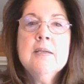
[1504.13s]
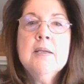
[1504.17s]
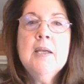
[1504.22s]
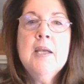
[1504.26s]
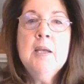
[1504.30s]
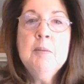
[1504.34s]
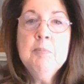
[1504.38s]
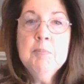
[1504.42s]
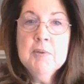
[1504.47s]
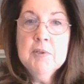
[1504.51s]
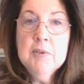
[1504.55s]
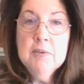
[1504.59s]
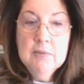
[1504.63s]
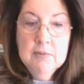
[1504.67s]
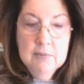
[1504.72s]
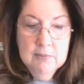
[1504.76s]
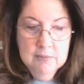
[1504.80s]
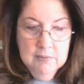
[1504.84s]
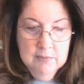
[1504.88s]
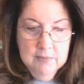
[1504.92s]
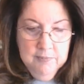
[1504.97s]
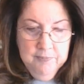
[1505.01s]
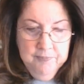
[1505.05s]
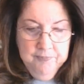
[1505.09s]
April.
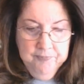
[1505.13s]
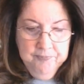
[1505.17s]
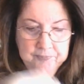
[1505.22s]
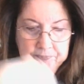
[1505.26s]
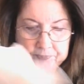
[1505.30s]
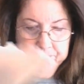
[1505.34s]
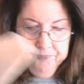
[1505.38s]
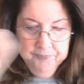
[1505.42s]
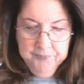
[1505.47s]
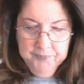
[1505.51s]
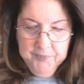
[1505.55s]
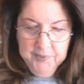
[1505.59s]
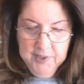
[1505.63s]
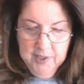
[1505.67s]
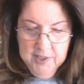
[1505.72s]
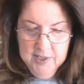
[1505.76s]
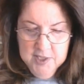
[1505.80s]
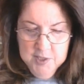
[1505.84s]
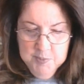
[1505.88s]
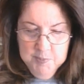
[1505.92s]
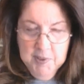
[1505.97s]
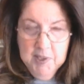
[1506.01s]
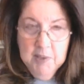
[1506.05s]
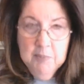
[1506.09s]

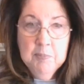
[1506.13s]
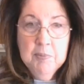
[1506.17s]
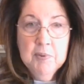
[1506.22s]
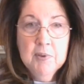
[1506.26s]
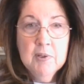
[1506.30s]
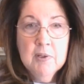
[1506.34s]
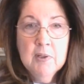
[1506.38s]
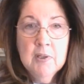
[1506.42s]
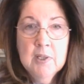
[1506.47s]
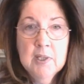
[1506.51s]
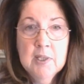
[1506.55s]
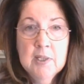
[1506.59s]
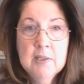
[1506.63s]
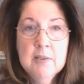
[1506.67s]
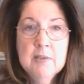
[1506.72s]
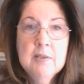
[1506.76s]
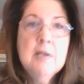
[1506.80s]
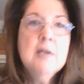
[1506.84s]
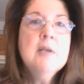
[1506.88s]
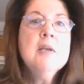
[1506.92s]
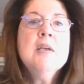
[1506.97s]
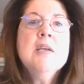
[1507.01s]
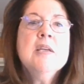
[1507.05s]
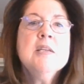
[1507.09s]
It's being
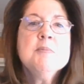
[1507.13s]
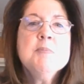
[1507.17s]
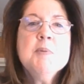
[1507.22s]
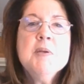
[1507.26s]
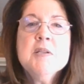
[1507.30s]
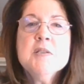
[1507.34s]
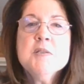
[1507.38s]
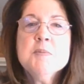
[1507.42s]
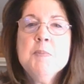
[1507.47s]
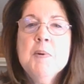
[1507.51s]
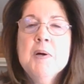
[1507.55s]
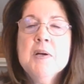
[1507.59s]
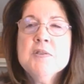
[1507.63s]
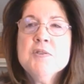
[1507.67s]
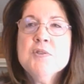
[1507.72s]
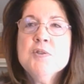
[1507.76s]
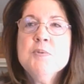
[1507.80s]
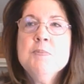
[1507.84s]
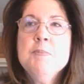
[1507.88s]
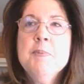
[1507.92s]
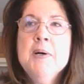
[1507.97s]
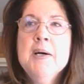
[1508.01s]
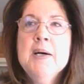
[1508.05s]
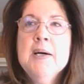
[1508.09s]

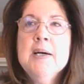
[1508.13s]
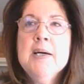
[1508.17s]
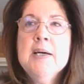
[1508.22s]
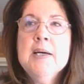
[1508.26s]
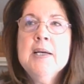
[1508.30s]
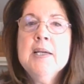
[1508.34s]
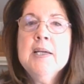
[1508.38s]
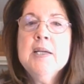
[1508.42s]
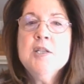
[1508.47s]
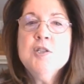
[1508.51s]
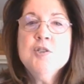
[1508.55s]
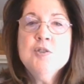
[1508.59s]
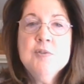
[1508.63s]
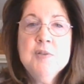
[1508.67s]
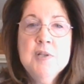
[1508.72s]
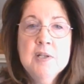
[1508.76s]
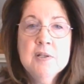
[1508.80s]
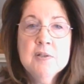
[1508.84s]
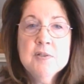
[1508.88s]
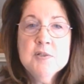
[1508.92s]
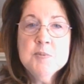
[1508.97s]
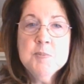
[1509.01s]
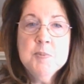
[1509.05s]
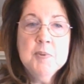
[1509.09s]
sponsored by Two
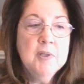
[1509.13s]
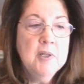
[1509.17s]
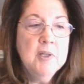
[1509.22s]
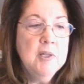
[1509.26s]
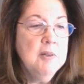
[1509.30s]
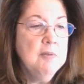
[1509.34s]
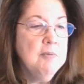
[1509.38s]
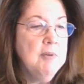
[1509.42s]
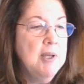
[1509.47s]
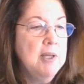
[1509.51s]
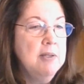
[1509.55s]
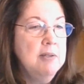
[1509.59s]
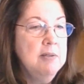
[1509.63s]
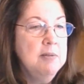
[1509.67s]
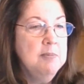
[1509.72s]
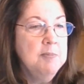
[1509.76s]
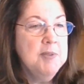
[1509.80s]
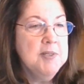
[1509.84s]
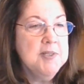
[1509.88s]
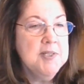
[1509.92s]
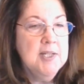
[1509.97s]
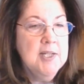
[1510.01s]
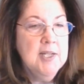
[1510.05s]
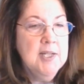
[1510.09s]
Needles Pulling Thread,
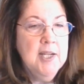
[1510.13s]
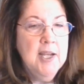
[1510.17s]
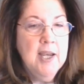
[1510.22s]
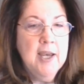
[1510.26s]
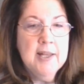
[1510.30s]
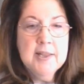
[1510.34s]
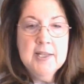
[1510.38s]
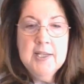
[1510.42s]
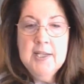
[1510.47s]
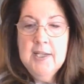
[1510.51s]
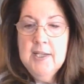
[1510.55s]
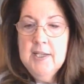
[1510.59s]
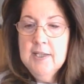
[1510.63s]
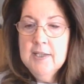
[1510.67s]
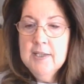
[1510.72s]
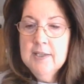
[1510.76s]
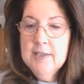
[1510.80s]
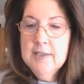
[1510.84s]
Missy and Kathy.